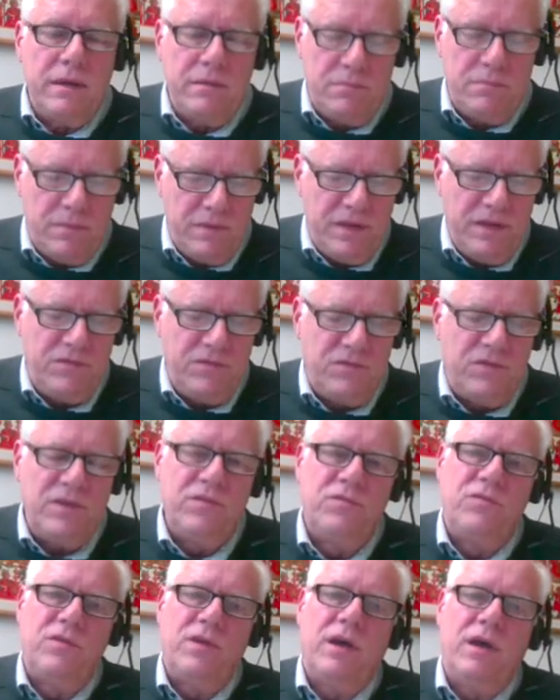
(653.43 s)
this
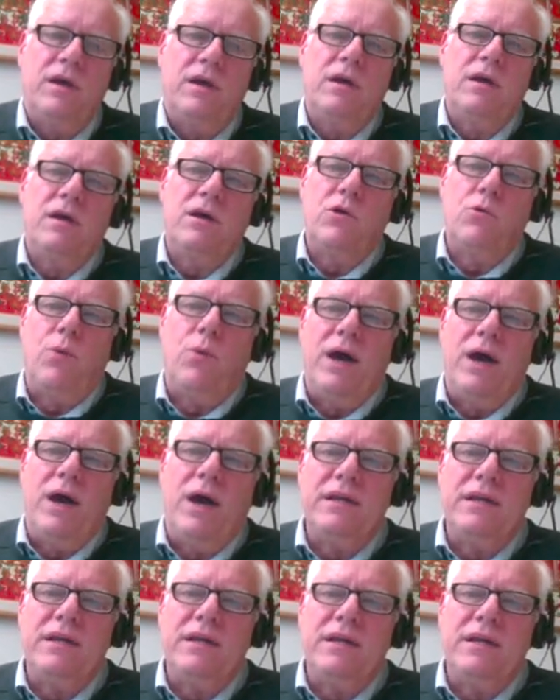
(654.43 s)
is quite a
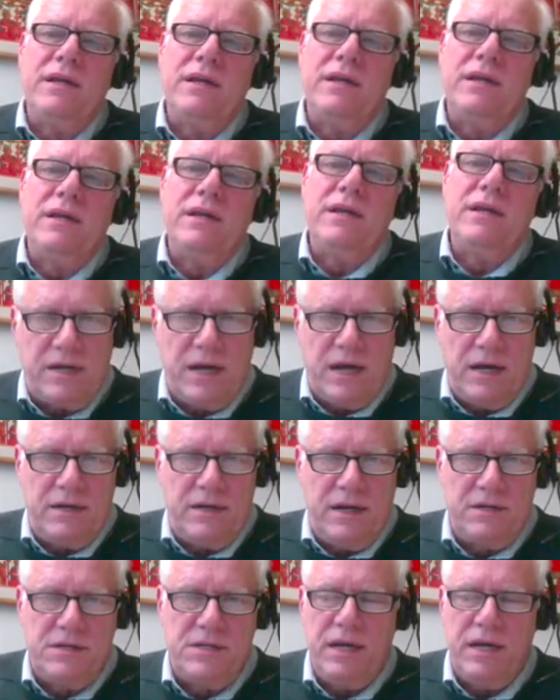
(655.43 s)
difficult
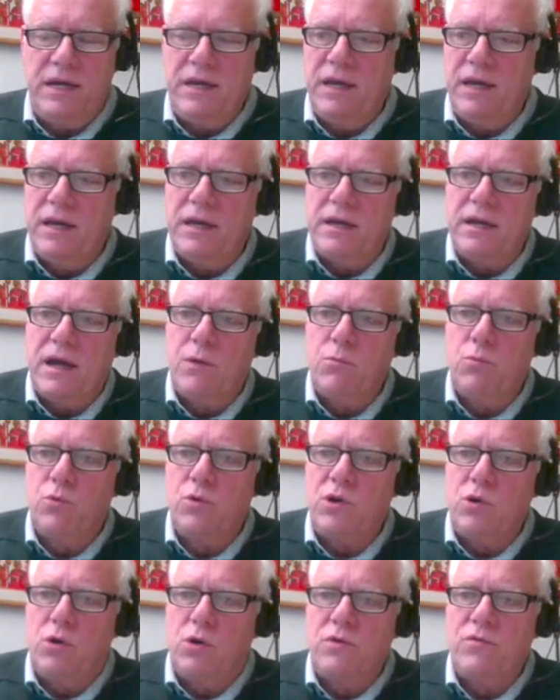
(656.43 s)
undertaking, and I would
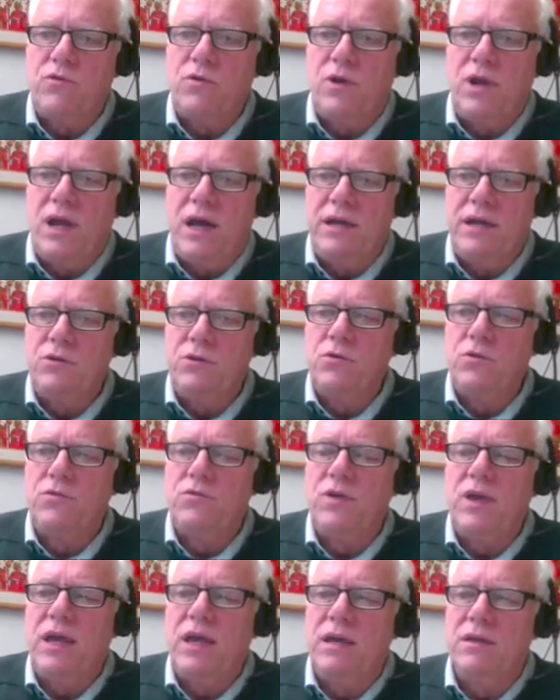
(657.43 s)
also like to
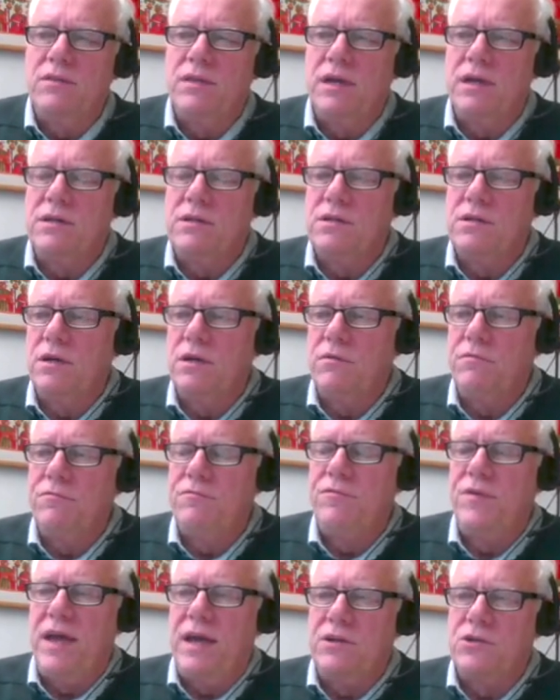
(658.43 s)
say that
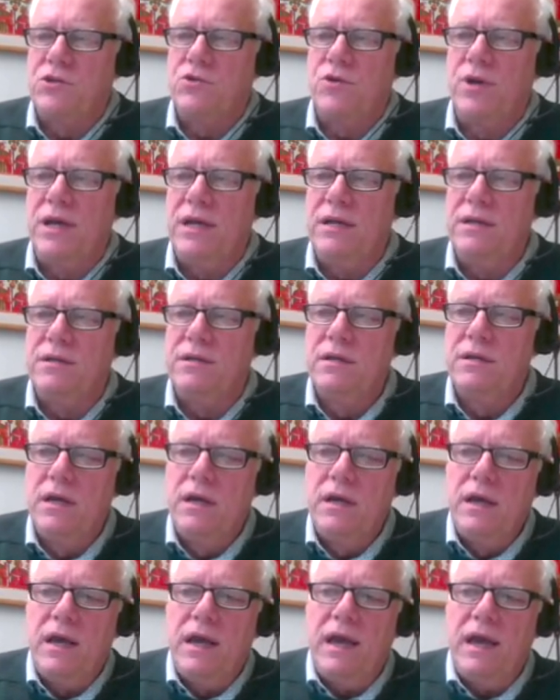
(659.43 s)
Fair Trade
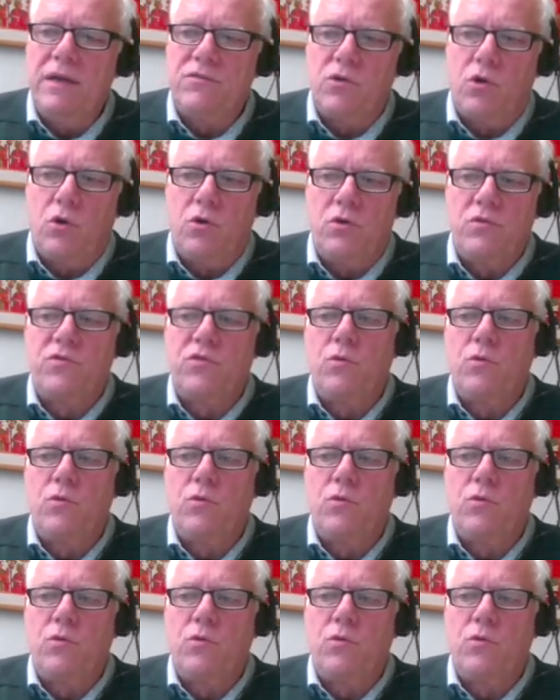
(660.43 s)
has also